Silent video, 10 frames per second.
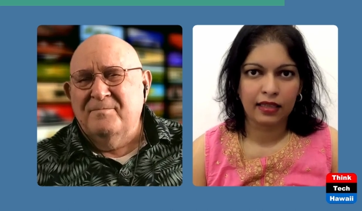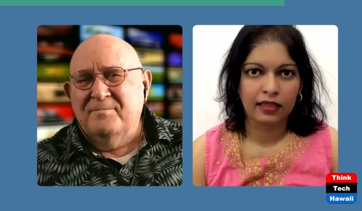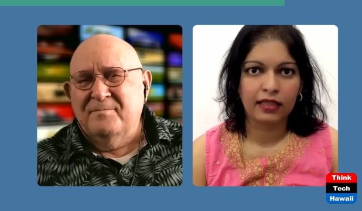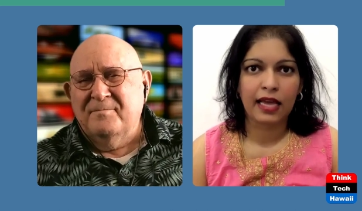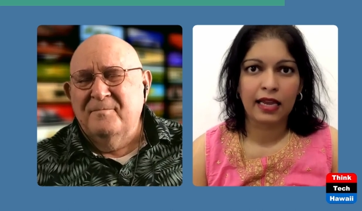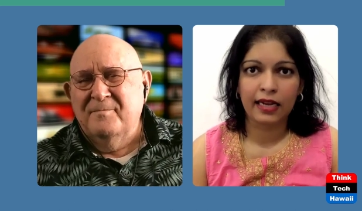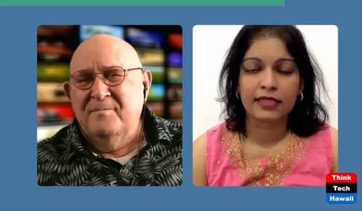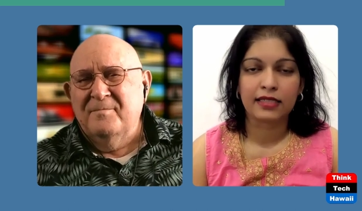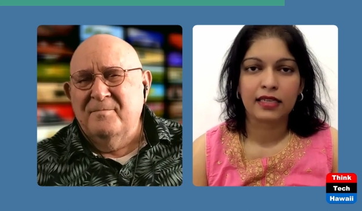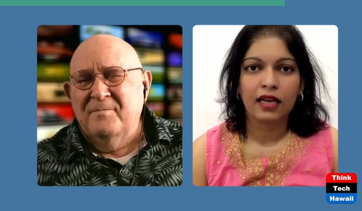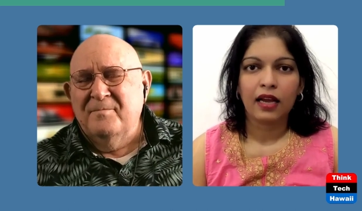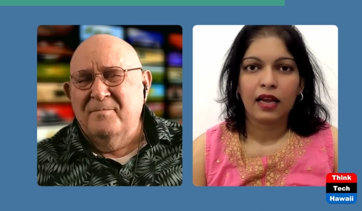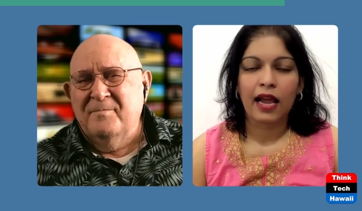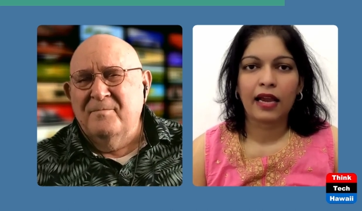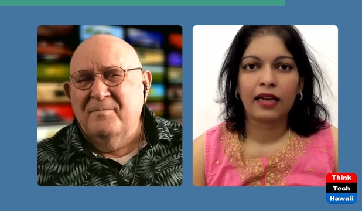Speaker 1: uh, there is.
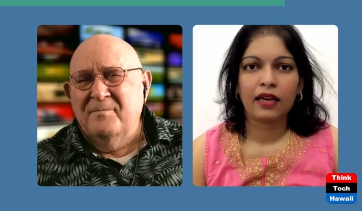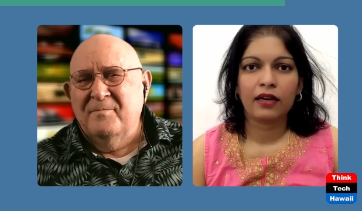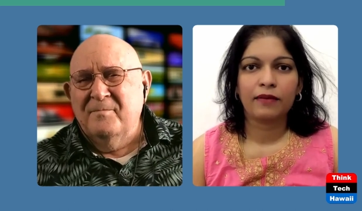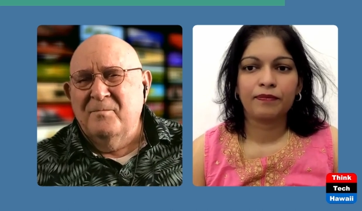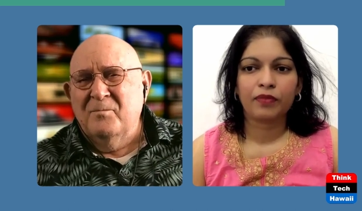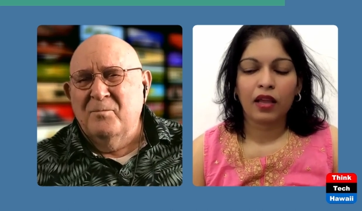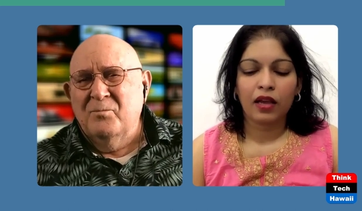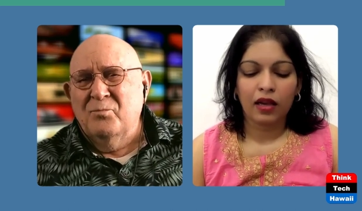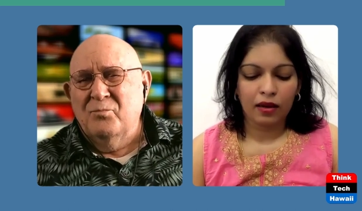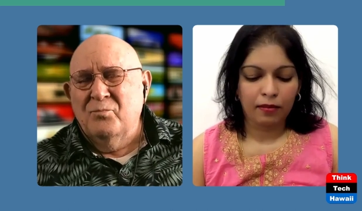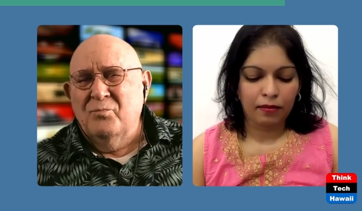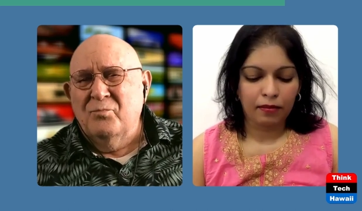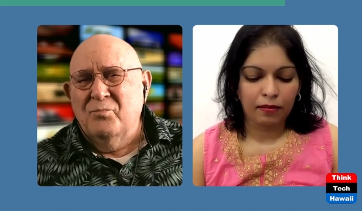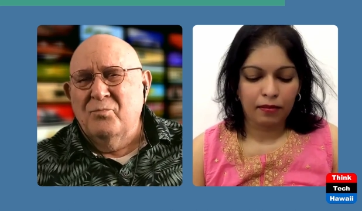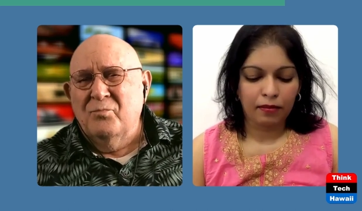And um,
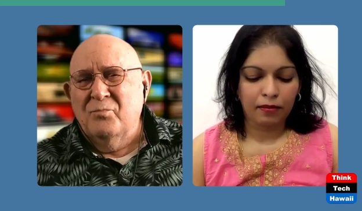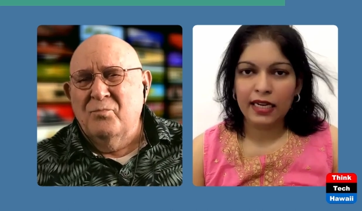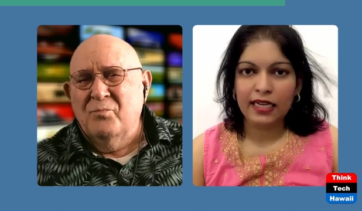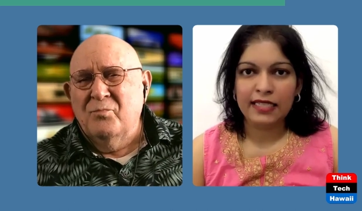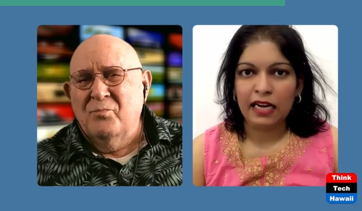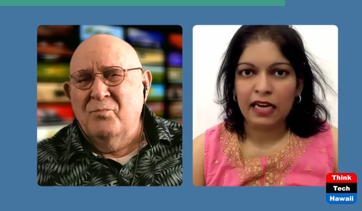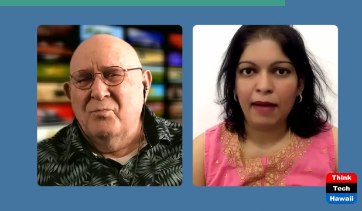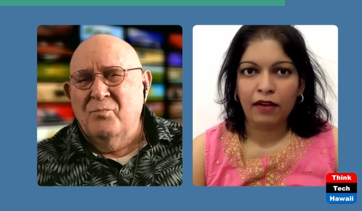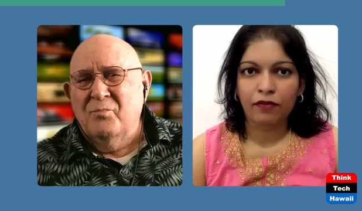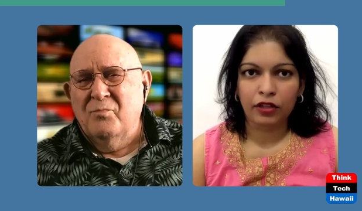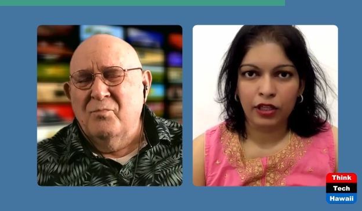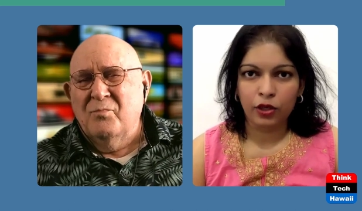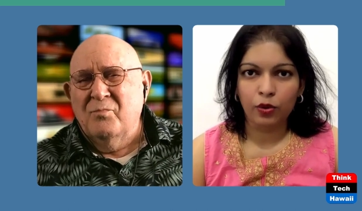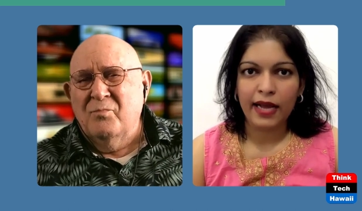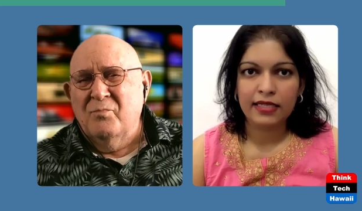more than a setback for
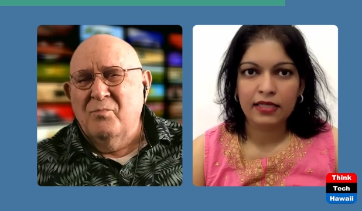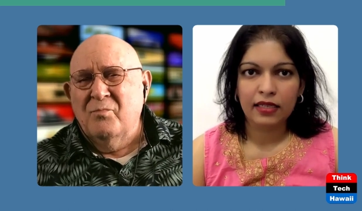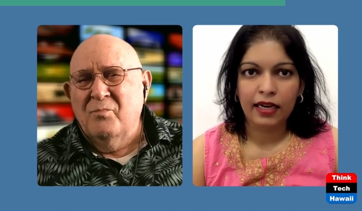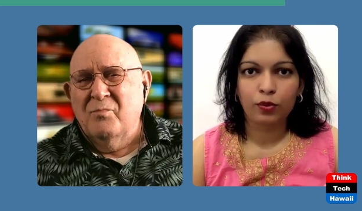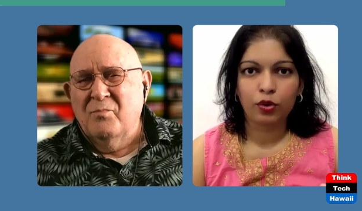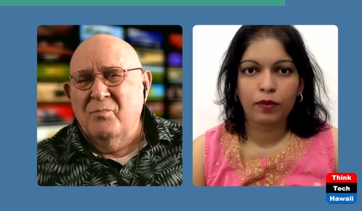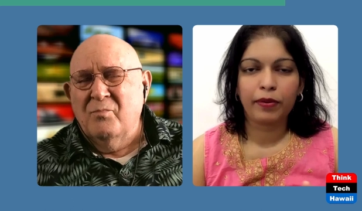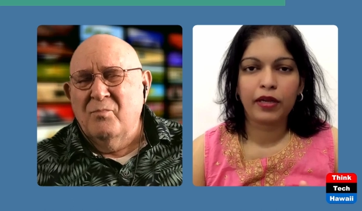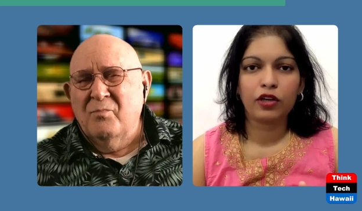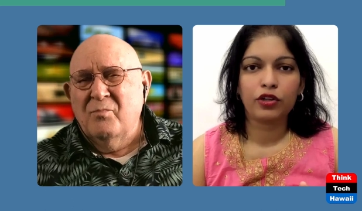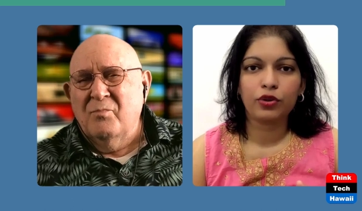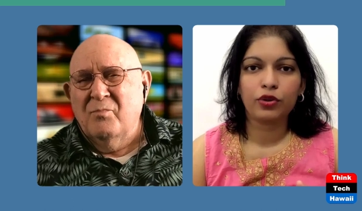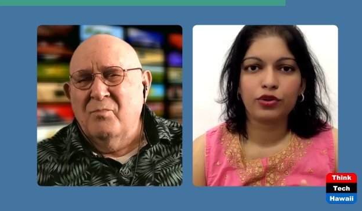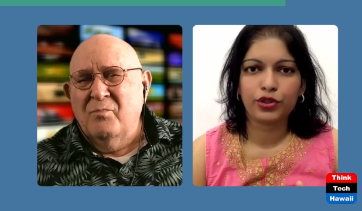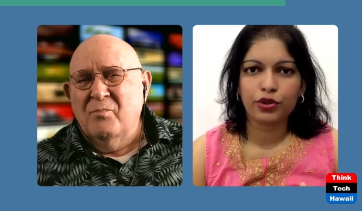the US, it would be a
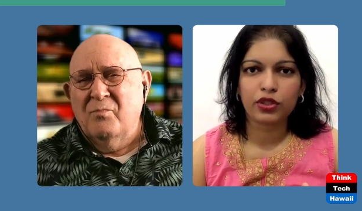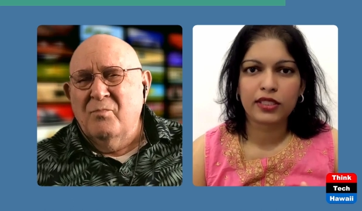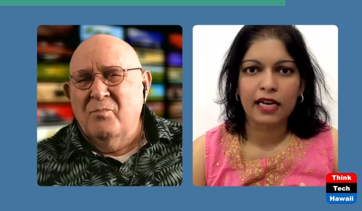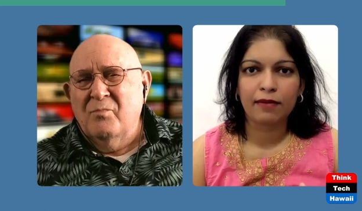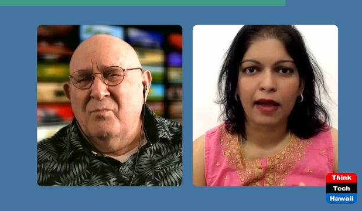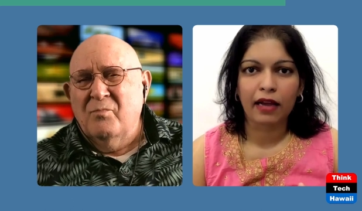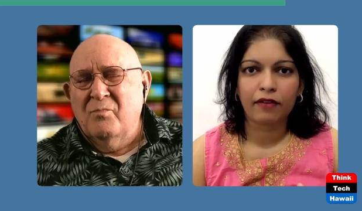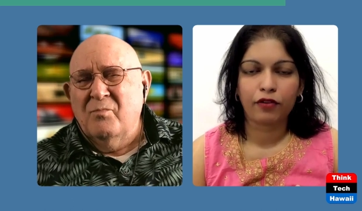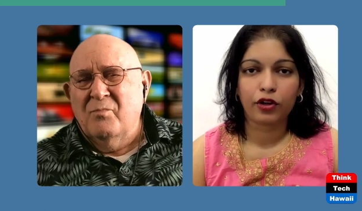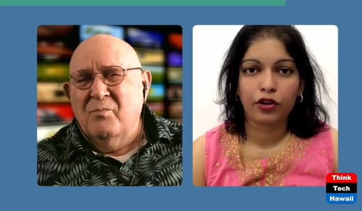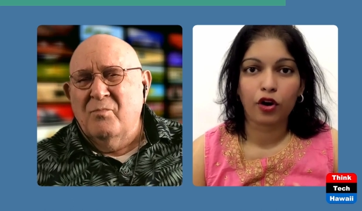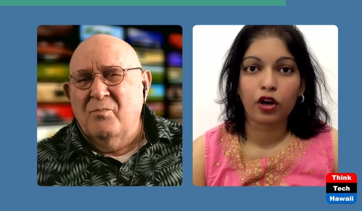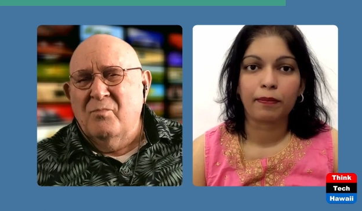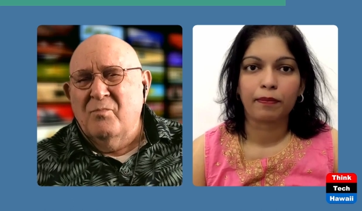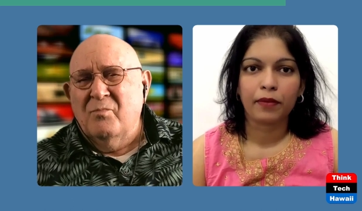huge, huge setback for
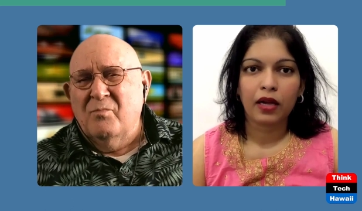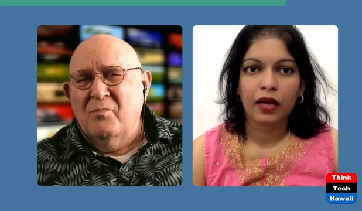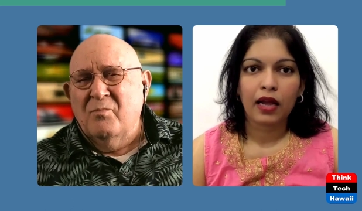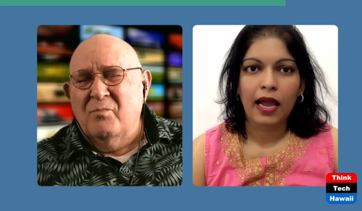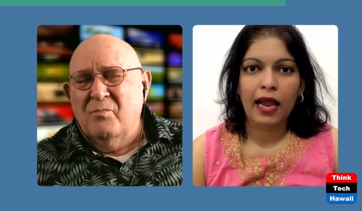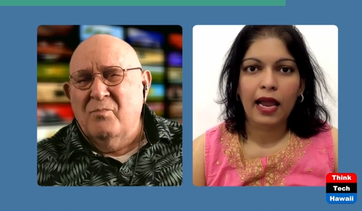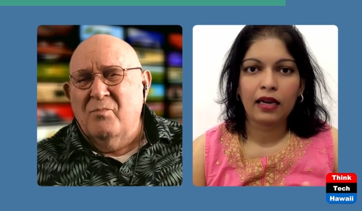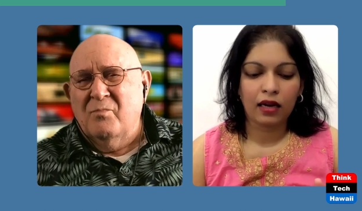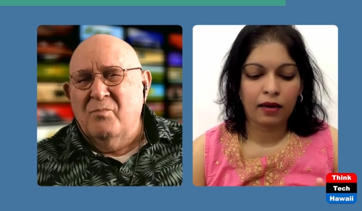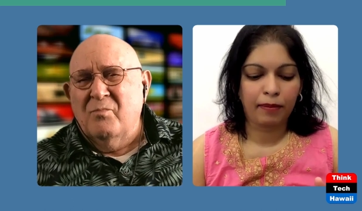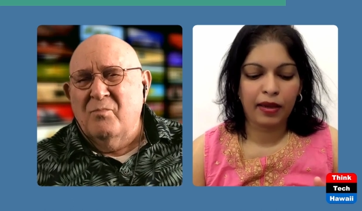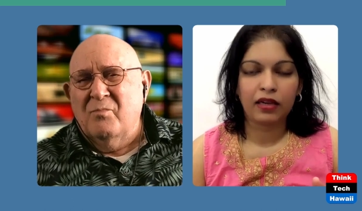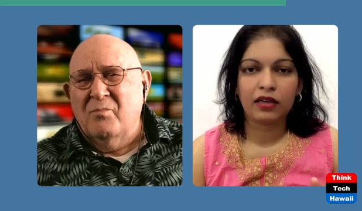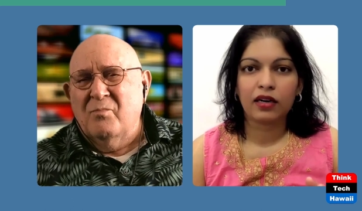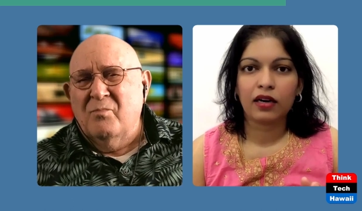Europe and a
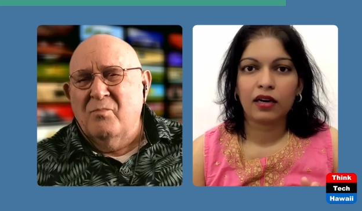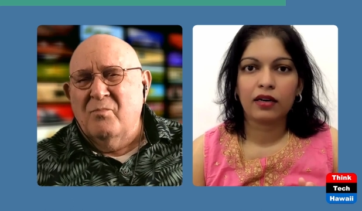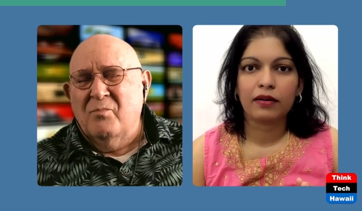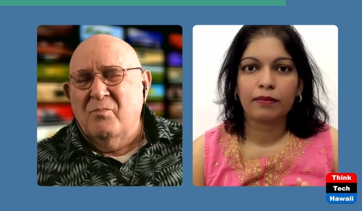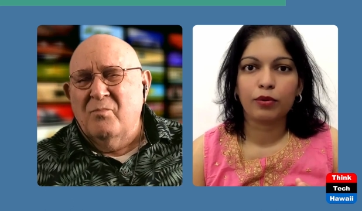big uh,